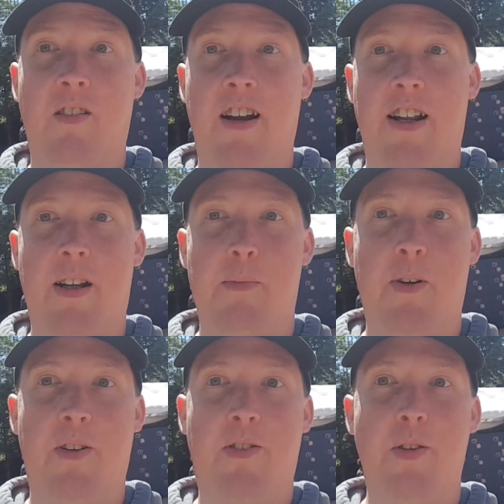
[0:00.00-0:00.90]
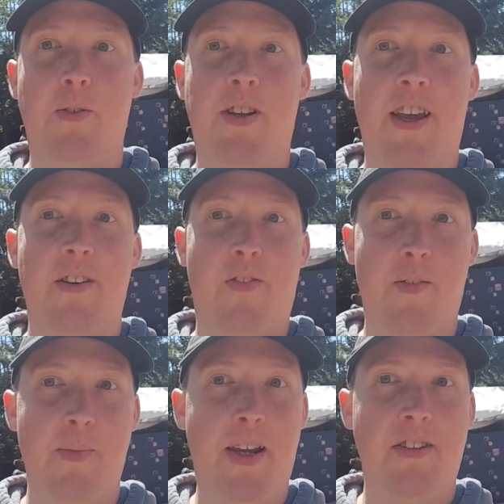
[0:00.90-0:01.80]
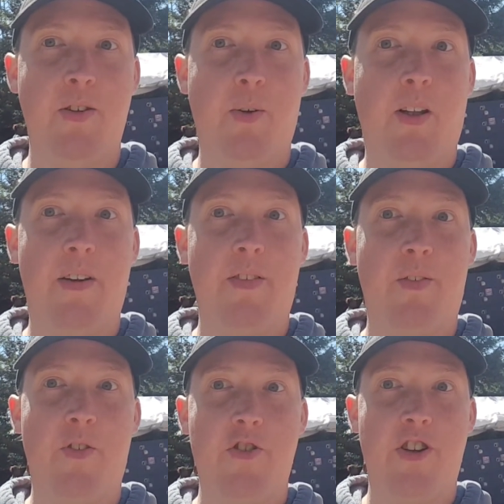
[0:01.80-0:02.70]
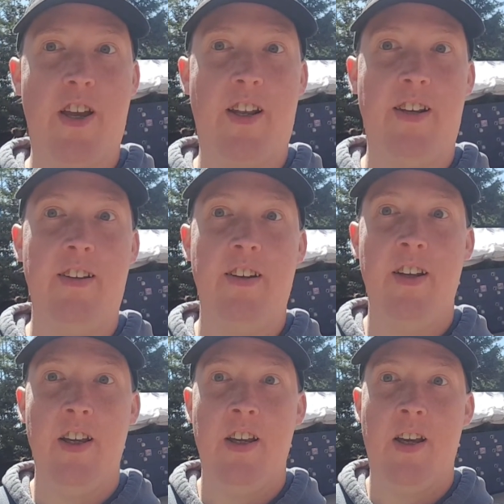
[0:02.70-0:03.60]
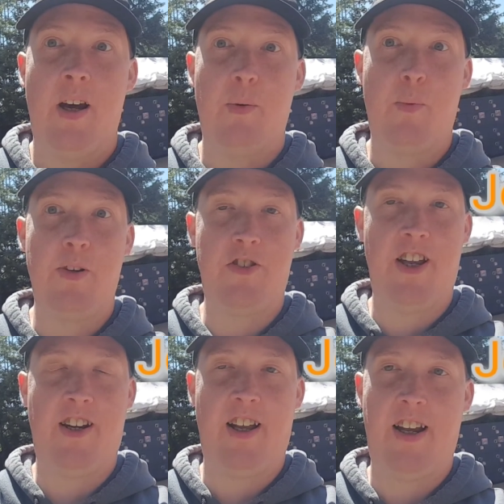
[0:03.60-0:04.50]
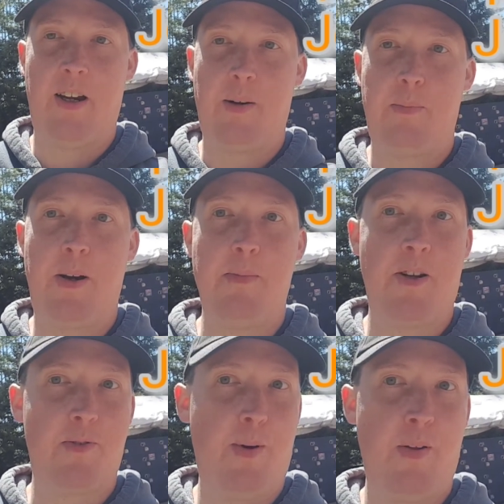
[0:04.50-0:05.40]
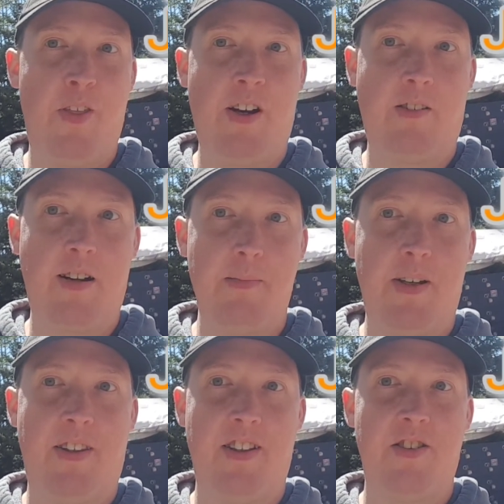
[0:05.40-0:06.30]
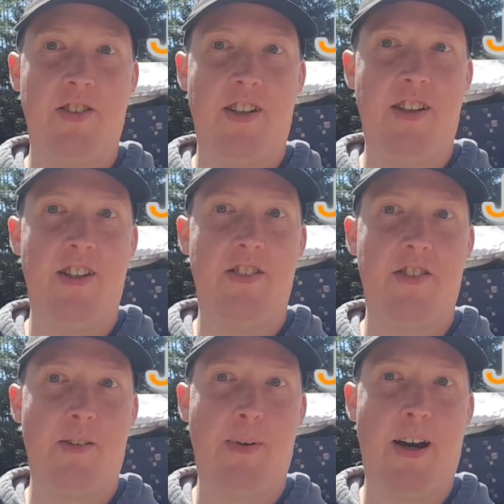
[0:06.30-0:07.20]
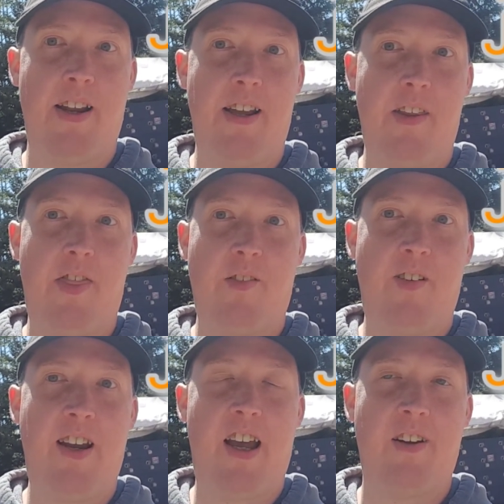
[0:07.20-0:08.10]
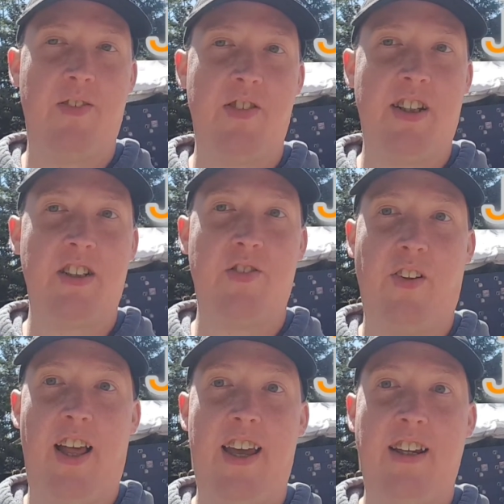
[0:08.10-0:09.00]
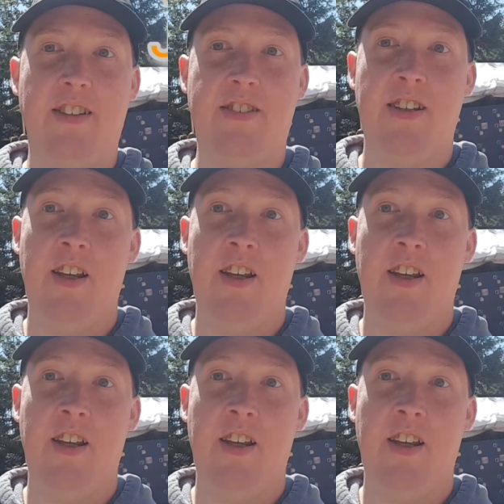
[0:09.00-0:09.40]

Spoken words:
credit number 210 for me, 211 for Jen. Jen and I are pretty much both in agreement. This is about a 3 out of 6 flags.